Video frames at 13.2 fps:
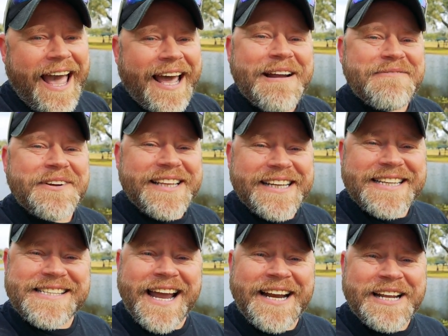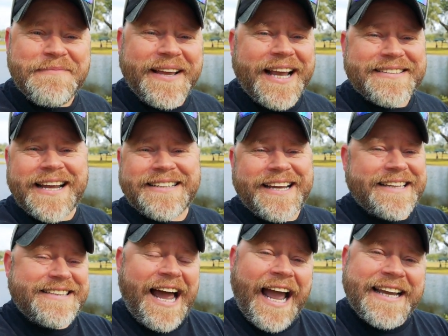and I'm really excited because
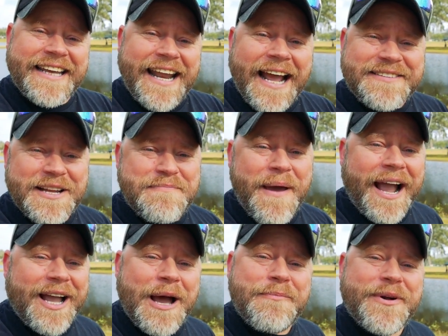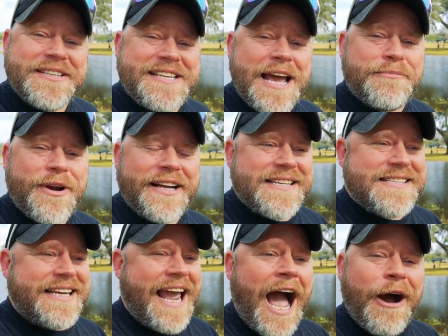I connected back up with Deborah to
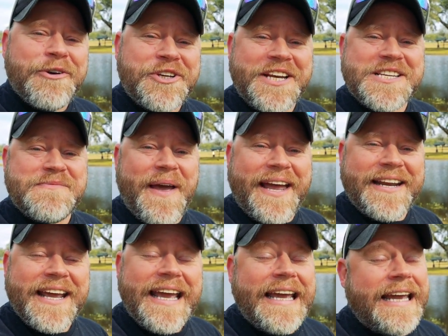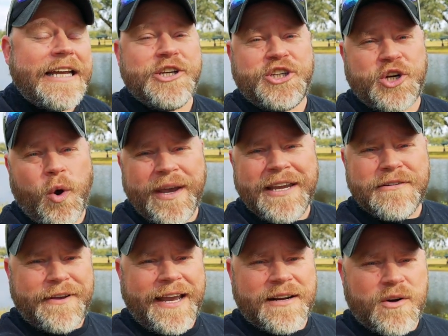see how she's been enjoying
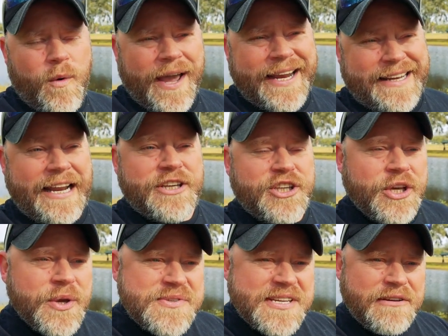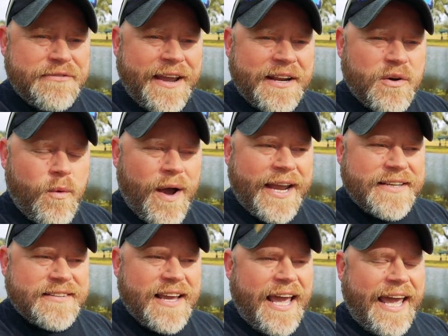Vanna White and using Vanna
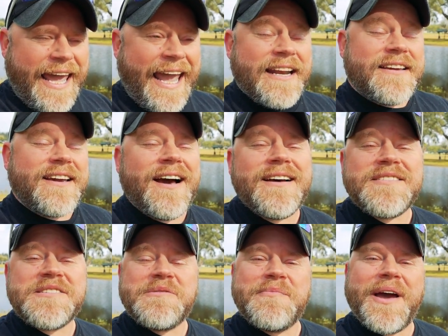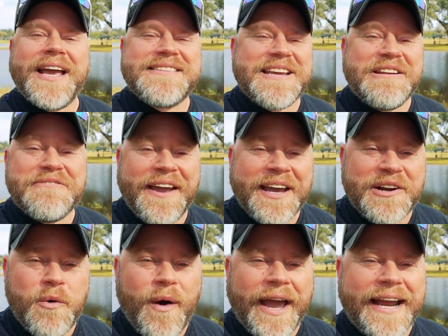White and customizing
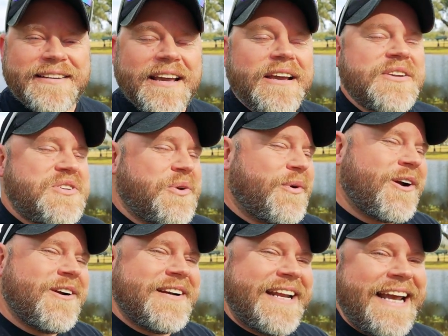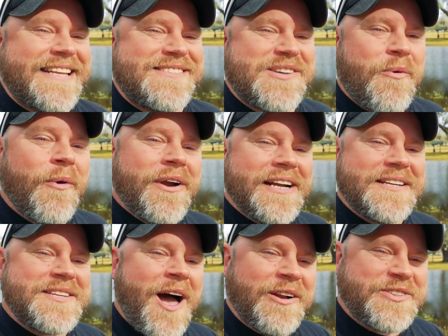Vanna White to her needs. So we're gonna
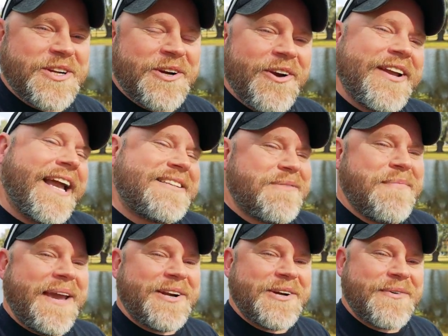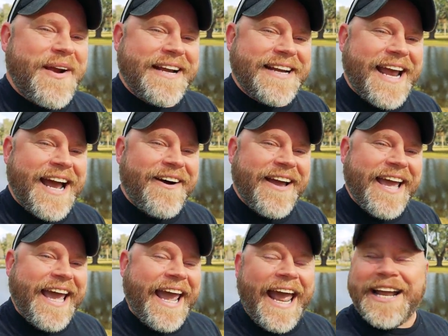talk to her, get to meet her right now,
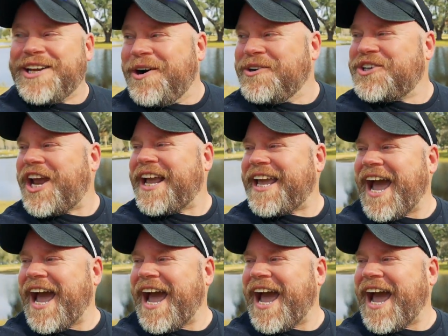and go check